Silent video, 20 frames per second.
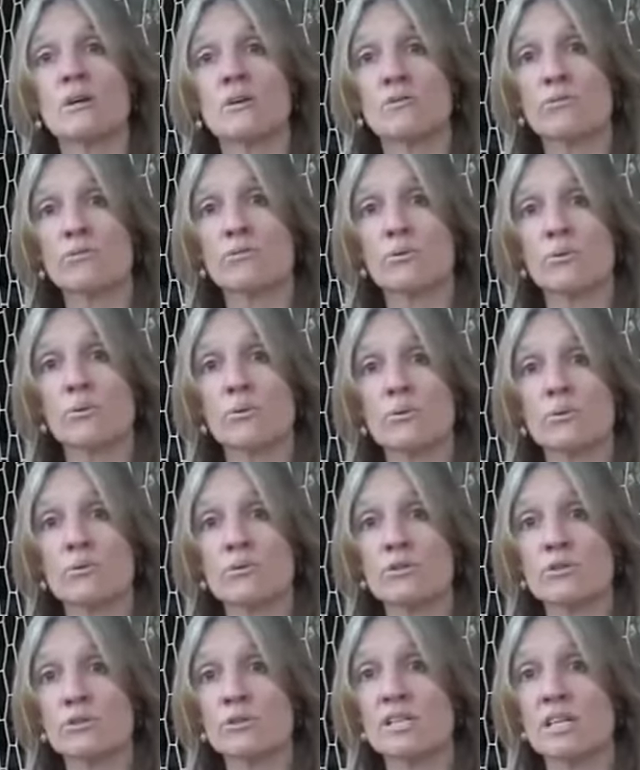for
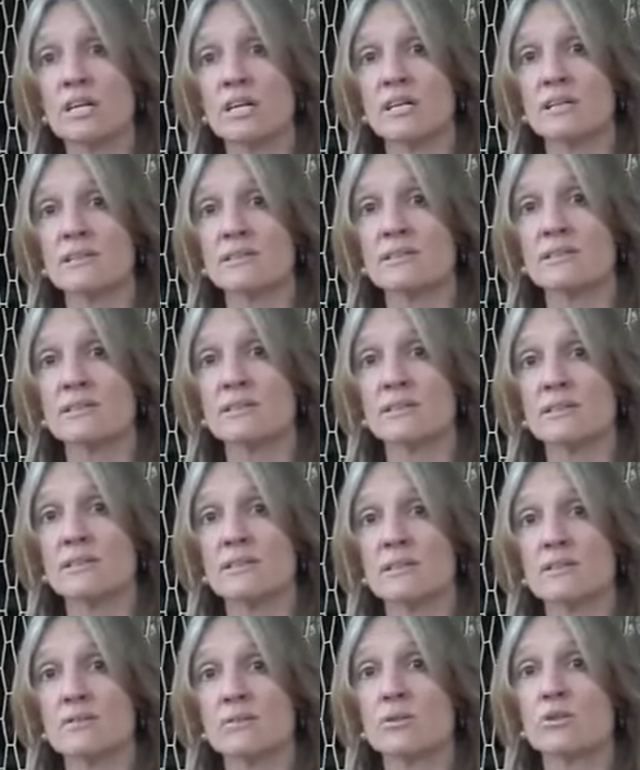2 days,
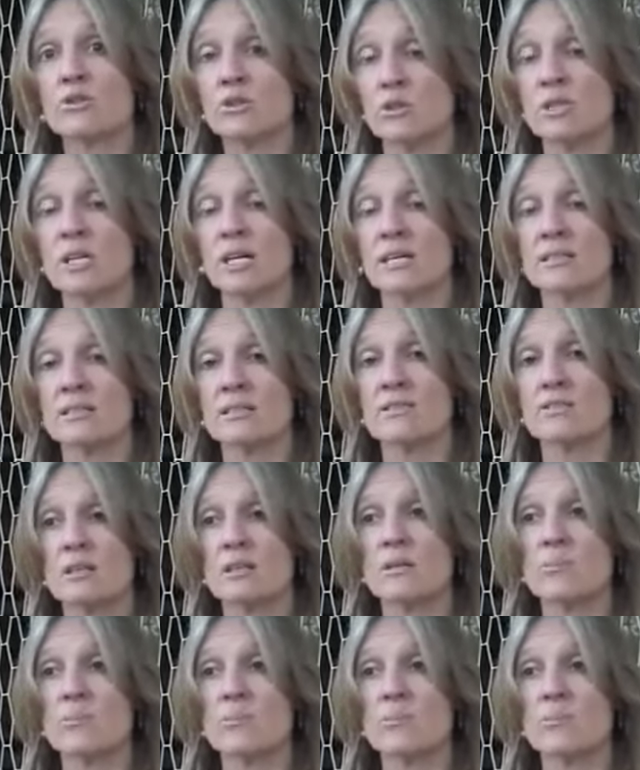for 2 nights.